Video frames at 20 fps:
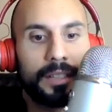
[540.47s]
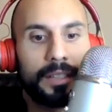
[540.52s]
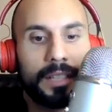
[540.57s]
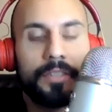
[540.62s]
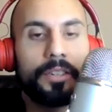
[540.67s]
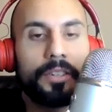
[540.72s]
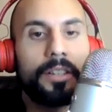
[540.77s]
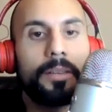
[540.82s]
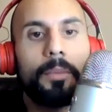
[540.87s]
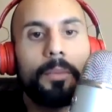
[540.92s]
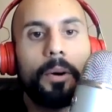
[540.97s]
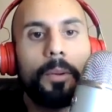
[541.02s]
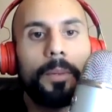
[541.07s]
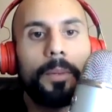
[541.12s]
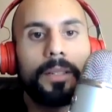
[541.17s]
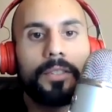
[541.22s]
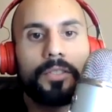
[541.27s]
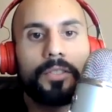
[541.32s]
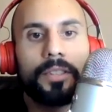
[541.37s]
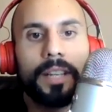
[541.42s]
these are the
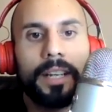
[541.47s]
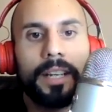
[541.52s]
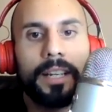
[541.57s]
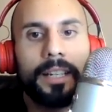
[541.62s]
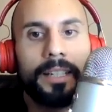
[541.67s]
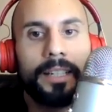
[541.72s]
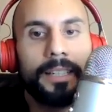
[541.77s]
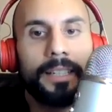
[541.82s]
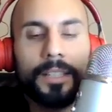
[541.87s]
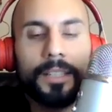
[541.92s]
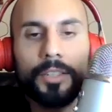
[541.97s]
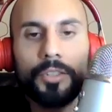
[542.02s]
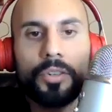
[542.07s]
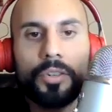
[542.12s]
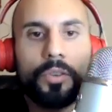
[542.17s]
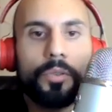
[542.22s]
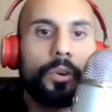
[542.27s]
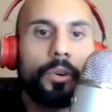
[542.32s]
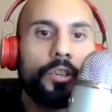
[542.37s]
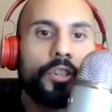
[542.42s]
moments you're like,
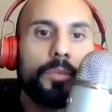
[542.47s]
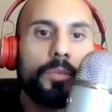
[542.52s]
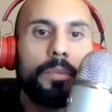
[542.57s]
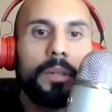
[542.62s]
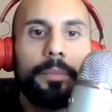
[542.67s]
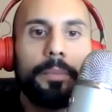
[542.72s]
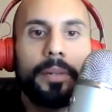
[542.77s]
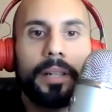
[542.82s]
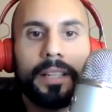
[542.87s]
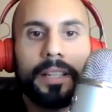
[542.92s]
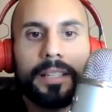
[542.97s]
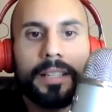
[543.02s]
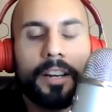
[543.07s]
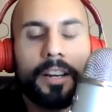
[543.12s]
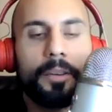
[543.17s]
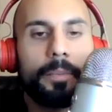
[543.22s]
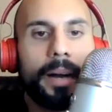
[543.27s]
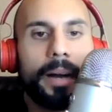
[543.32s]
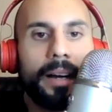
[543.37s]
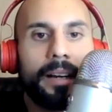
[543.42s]
should Rodri be playing
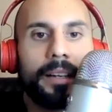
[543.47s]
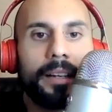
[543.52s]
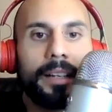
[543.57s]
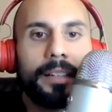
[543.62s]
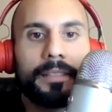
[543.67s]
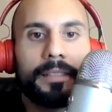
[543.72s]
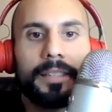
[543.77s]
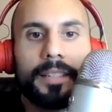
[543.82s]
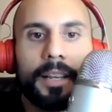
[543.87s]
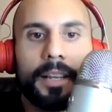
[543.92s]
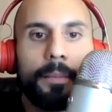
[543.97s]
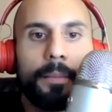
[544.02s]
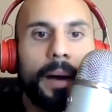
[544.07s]
center back against